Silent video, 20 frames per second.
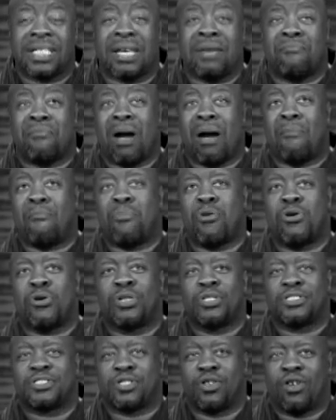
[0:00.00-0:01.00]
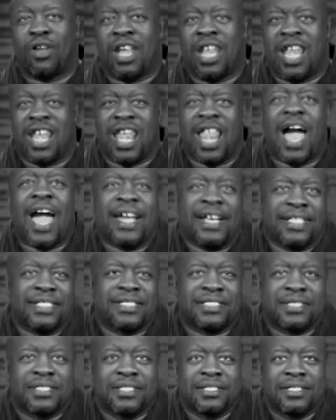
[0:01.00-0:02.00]
and my burdens are light.
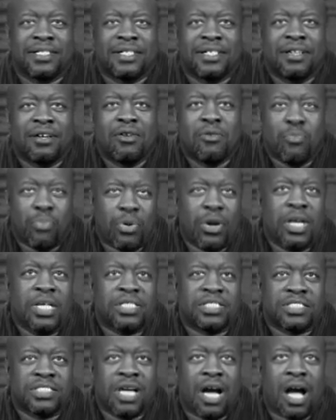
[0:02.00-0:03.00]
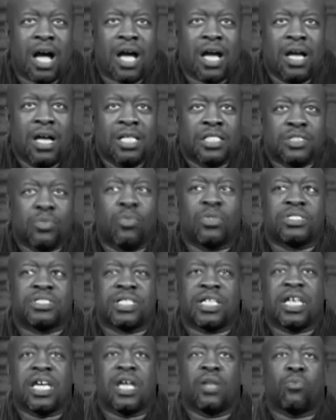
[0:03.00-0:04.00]
Praise God. So once
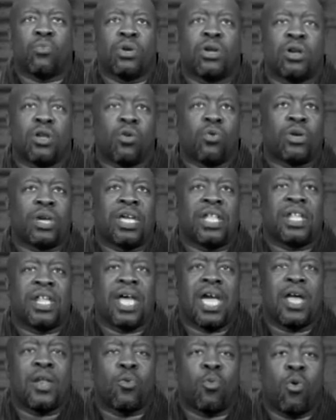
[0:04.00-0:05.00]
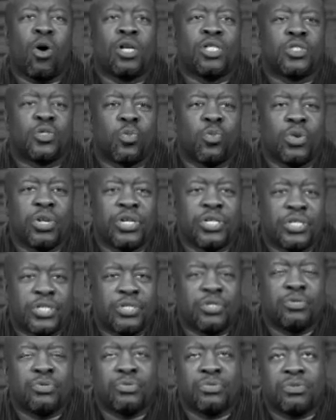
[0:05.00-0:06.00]
again, we're located at
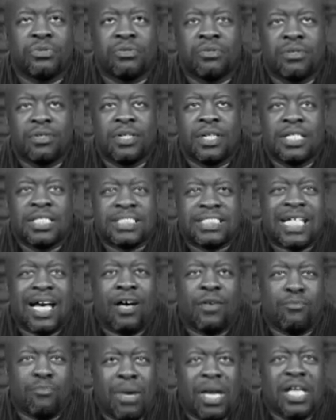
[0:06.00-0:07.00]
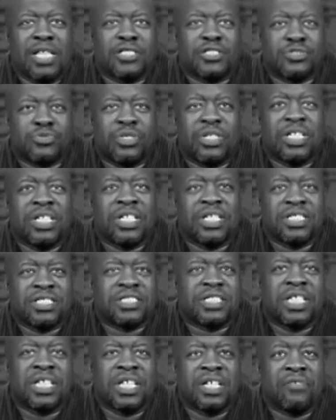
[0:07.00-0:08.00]
122 South Main Street in the
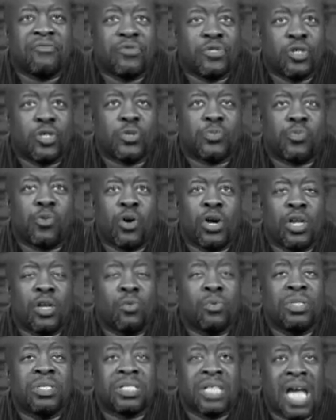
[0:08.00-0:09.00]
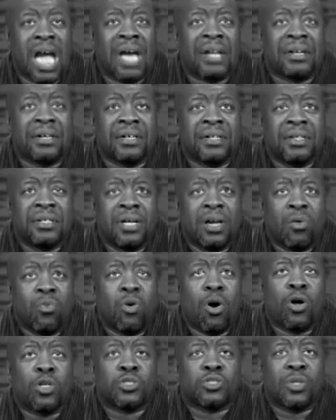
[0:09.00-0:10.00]
city of Church Point, Louisiana.
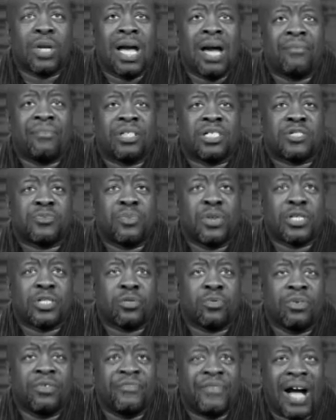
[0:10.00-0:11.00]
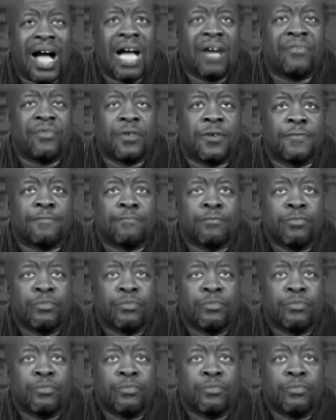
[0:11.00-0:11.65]
We're also having a special revival